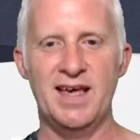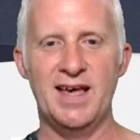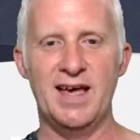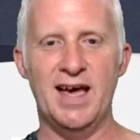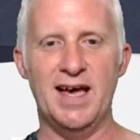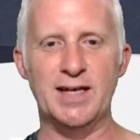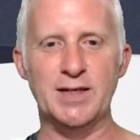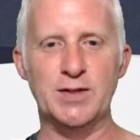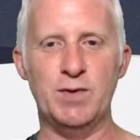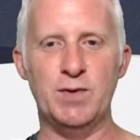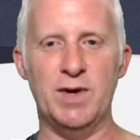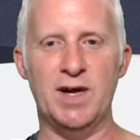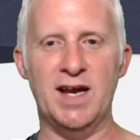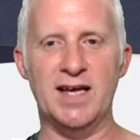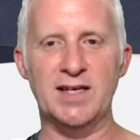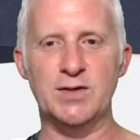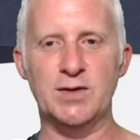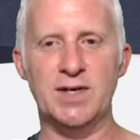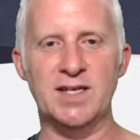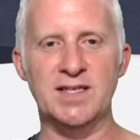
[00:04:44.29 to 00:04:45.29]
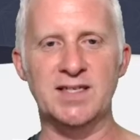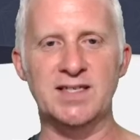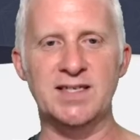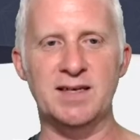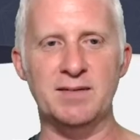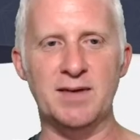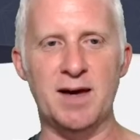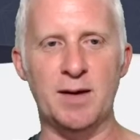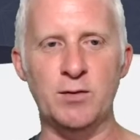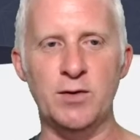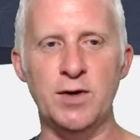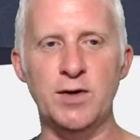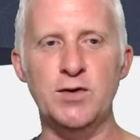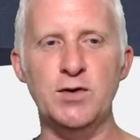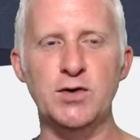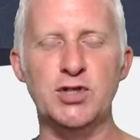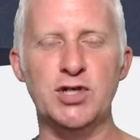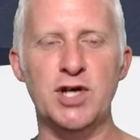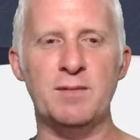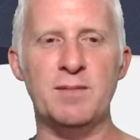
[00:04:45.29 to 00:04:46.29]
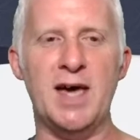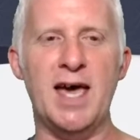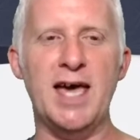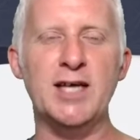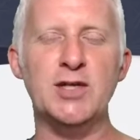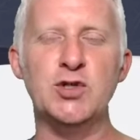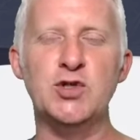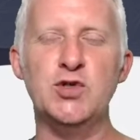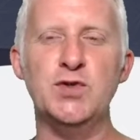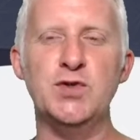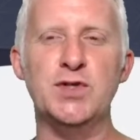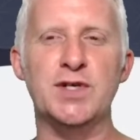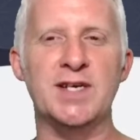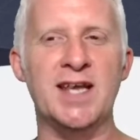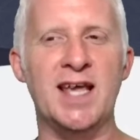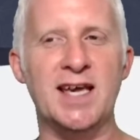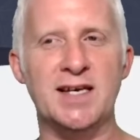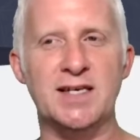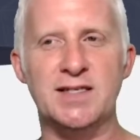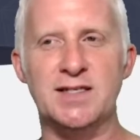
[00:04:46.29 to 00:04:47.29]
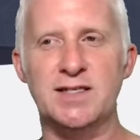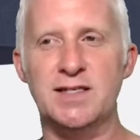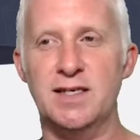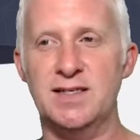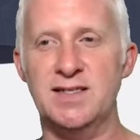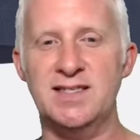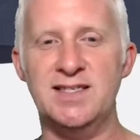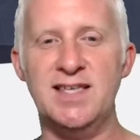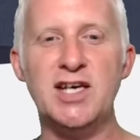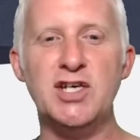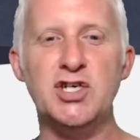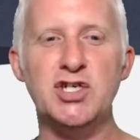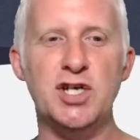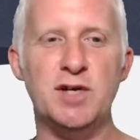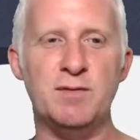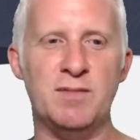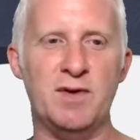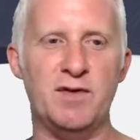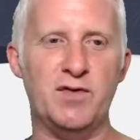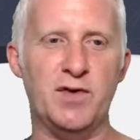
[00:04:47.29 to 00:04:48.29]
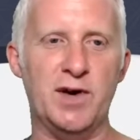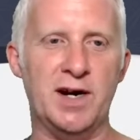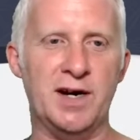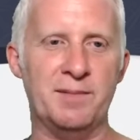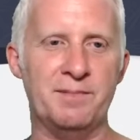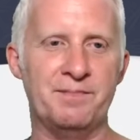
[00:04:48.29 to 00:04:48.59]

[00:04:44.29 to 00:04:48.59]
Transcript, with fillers: As well, as you can see, I'm going to jump into the next section, my friend.